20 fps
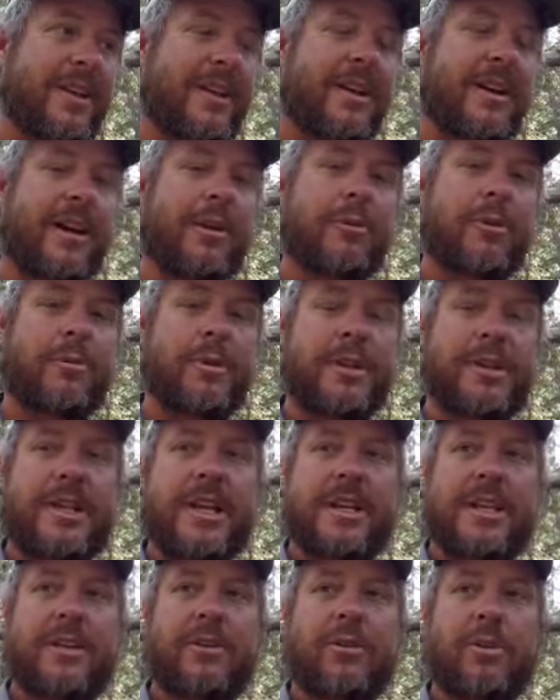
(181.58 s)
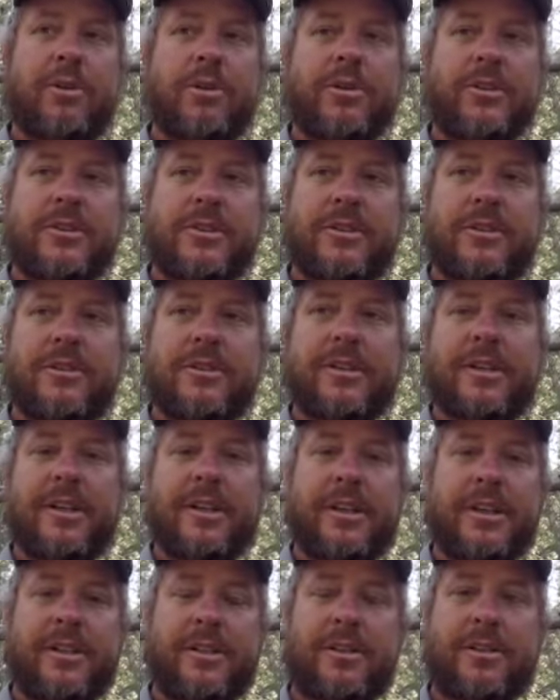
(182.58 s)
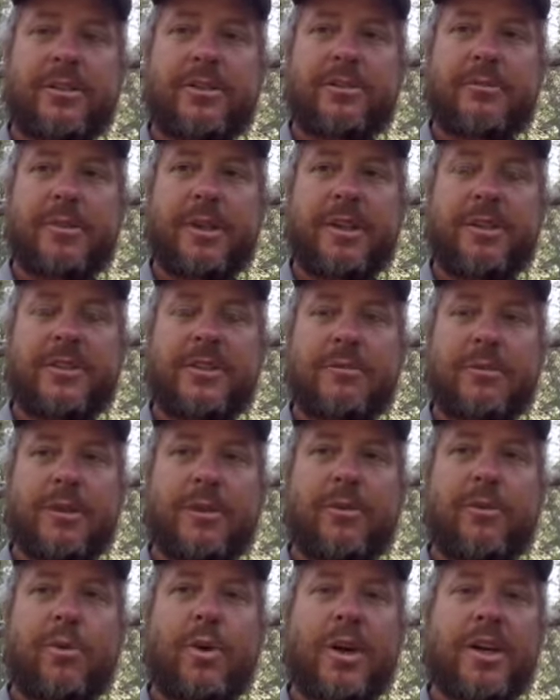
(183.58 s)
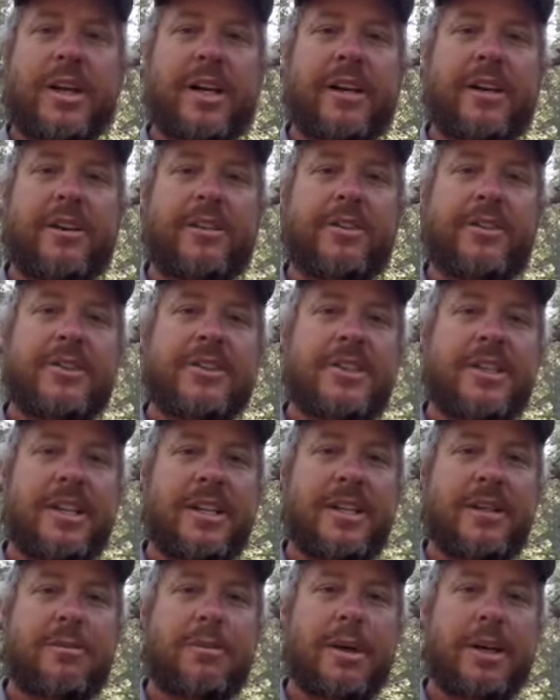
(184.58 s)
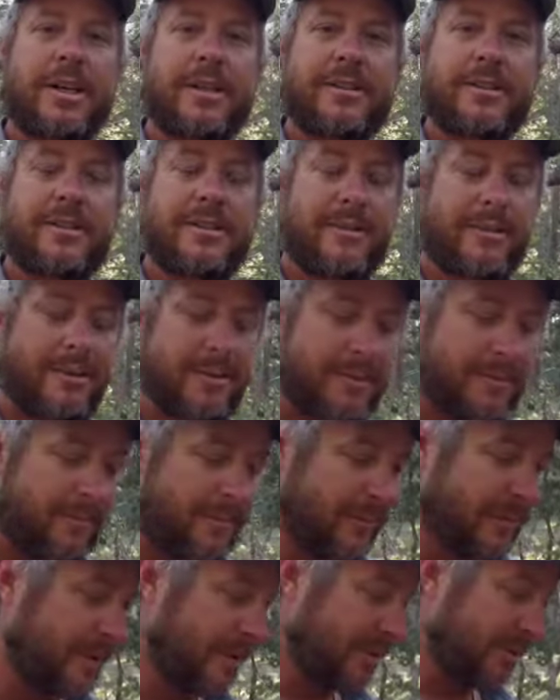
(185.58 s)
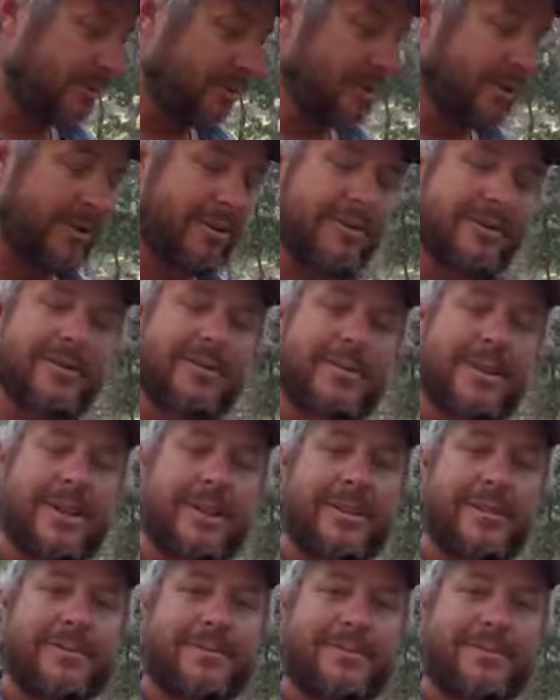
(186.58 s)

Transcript: I will be taking orders. Uh, get a hold of me. It's going to be 1 800 Stinky Butt, and we'll go from there.